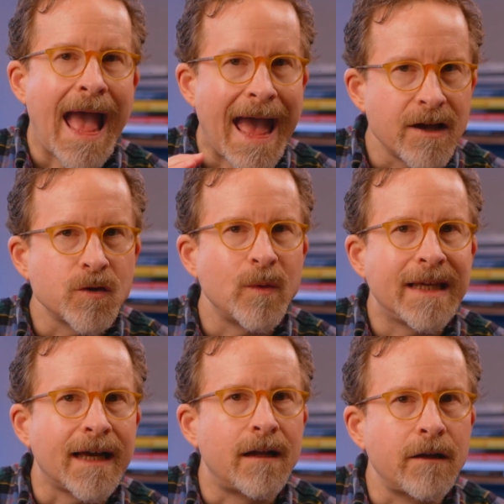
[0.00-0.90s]
as we
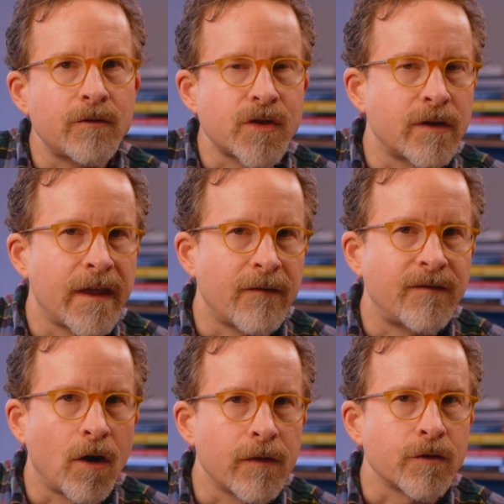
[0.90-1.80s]
get closer to that
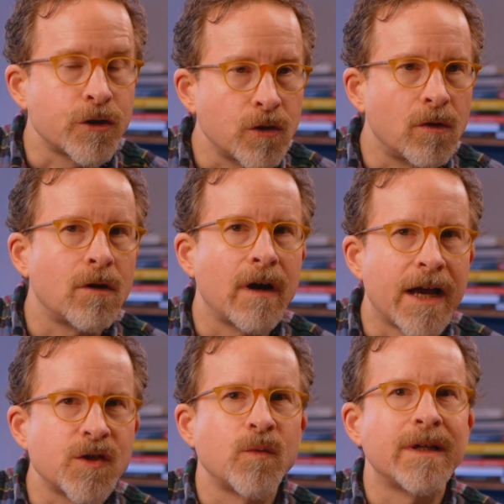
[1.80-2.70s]
farther shore,
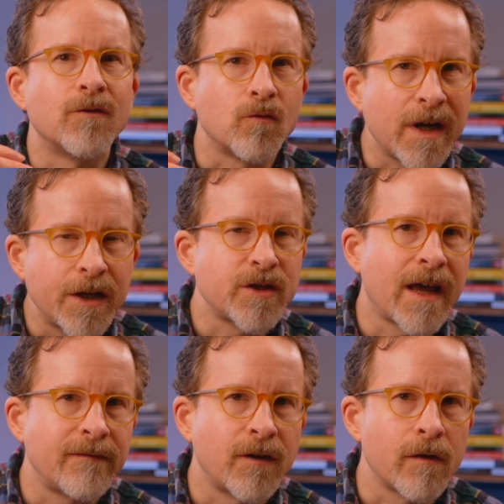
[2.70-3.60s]
as we reach
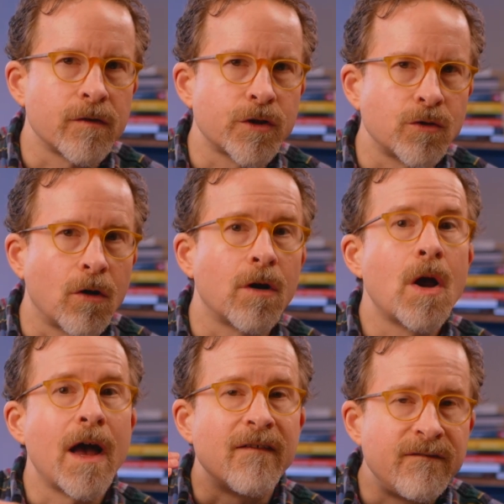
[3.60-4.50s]
that farther shore,
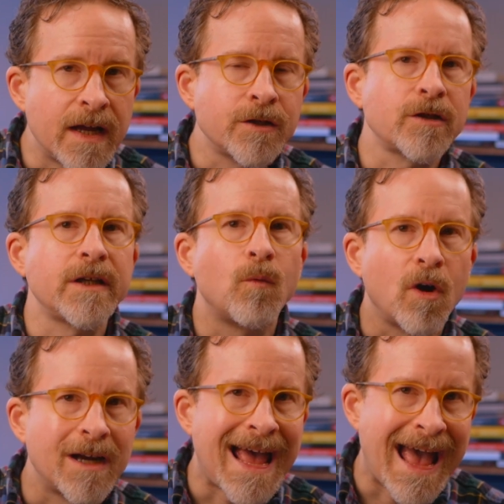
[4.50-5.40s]
eventually
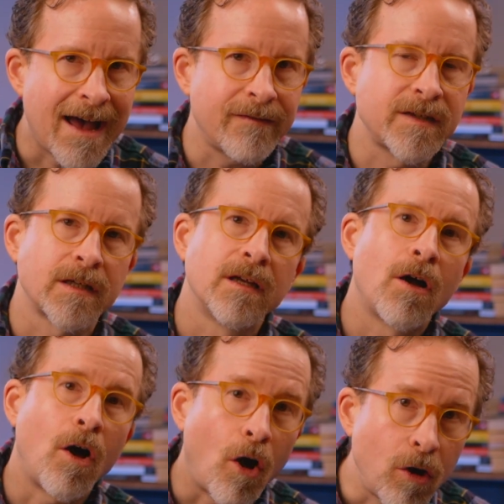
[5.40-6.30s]
we're going to have to
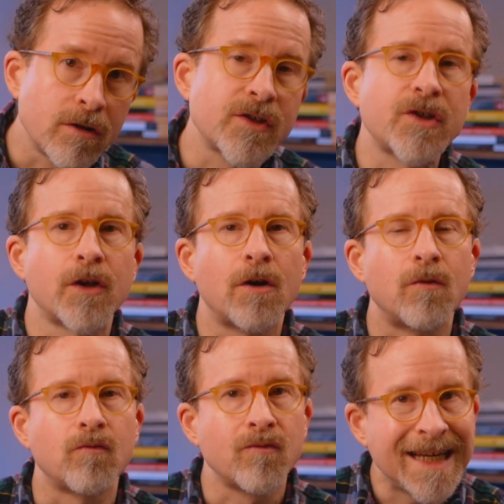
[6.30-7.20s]
also
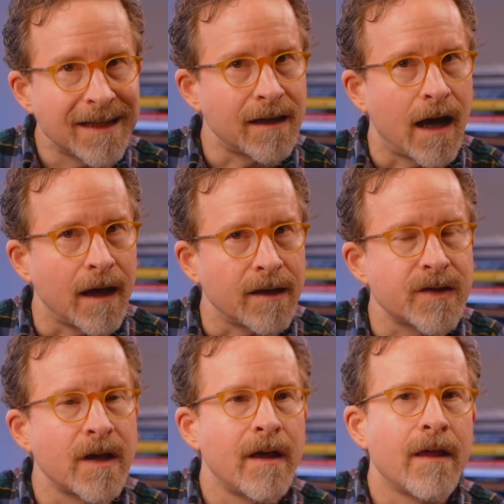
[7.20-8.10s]

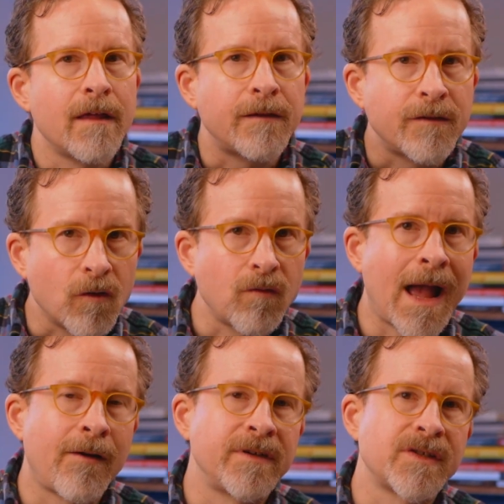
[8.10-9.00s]
realize that the
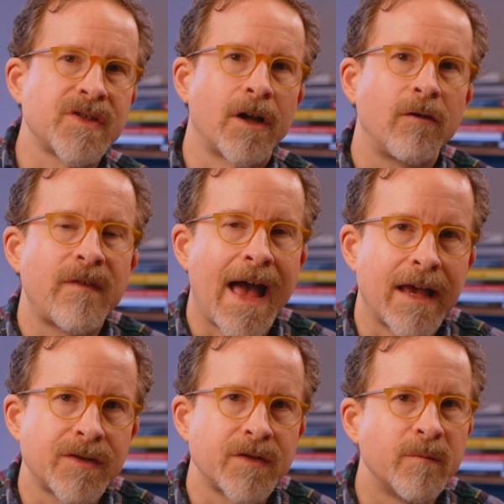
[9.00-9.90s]
raft itself
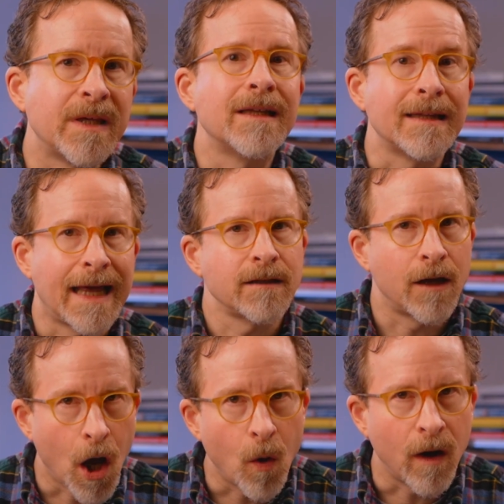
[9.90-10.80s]
has to be let
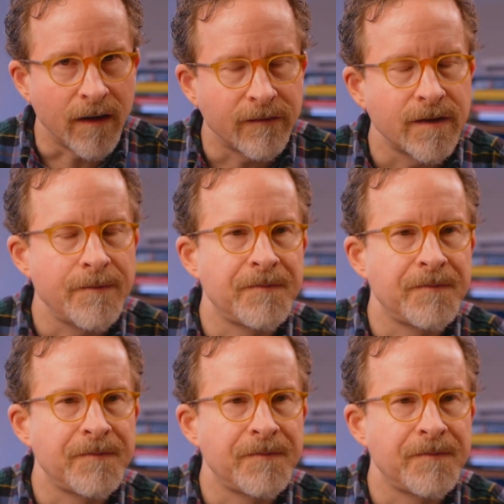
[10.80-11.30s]
go of.